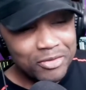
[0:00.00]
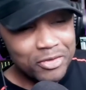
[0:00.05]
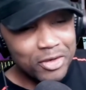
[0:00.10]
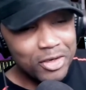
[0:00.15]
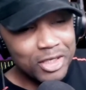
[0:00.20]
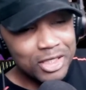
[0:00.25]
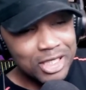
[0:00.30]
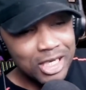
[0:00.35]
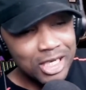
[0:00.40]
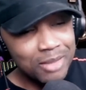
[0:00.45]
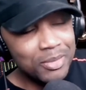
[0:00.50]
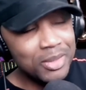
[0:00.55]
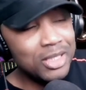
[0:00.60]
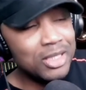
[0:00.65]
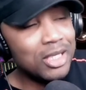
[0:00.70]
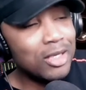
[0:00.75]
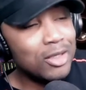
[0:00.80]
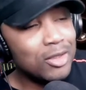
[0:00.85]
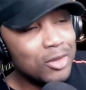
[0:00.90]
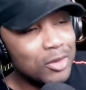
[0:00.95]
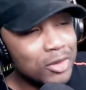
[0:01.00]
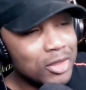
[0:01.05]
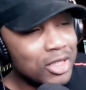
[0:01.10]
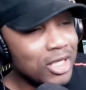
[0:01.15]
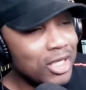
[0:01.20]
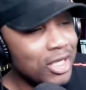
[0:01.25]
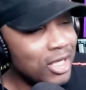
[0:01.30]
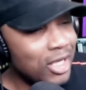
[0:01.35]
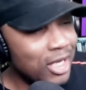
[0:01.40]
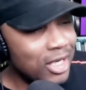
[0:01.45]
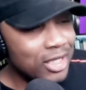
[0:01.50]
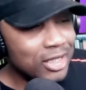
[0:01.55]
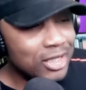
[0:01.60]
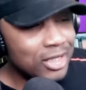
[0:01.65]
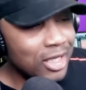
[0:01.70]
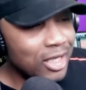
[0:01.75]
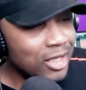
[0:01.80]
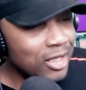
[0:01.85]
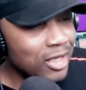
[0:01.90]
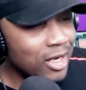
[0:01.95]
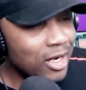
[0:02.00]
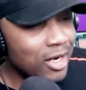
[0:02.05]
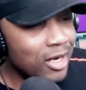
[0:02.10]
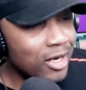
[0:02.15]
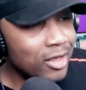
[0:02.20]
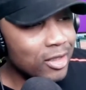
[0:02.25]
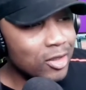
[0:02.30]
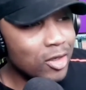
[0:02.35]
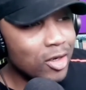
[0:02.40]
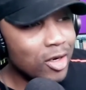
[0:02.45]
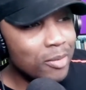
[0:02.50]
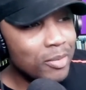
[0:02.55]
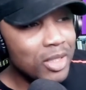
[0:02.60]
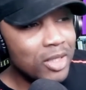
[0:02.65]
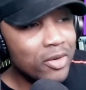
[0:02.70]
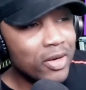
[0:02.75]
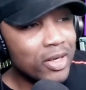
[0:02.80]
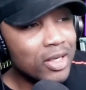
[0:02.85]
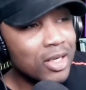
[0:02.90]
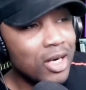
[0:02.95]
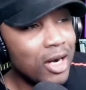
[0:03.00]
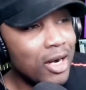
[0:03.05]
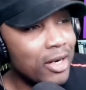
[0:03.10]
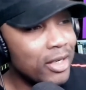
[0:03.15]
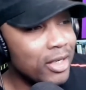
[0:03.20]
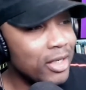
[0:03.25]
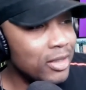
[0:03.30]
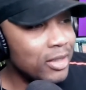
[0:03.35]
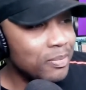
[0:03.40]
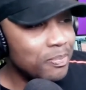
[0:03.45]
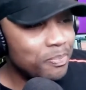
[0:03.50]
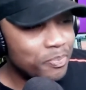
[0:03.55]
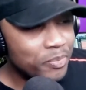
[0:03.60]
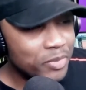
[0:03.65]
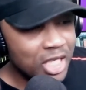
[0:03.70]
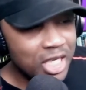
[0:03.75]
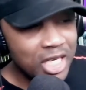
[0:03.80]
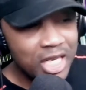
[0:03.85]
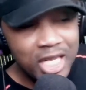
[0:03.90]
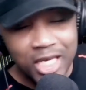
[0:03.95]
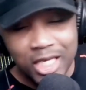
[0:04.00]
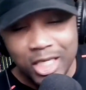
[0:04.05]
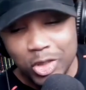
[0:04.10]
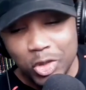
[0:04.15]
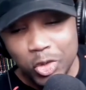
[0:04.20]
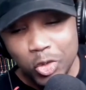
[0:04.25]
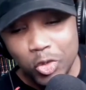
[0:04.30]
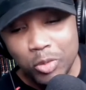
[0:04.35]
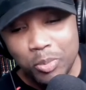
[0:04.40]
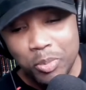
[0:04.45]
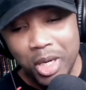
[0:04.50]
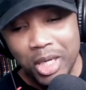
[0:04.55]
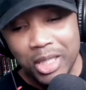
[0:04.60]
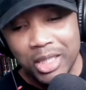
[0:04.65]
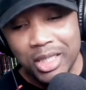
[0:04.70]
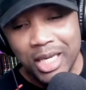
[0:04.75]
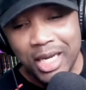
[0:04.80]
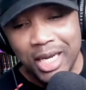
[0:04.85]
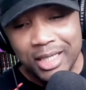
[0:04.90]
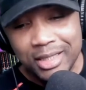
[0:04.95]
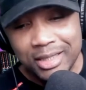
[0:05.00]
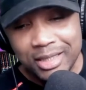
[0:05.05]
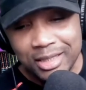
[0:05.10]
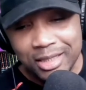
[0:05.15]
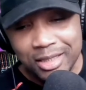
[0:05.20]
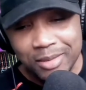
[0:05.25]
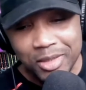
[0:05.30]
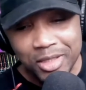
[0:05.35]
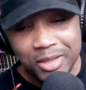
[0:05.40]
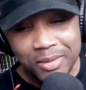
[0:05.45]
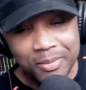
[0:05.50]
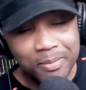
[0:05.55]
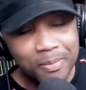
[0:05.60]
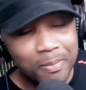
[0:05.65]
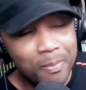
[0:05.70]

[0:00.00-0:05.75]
First, let me introduce you. I understand you are being recorded the Naked Truth podcast, you see me?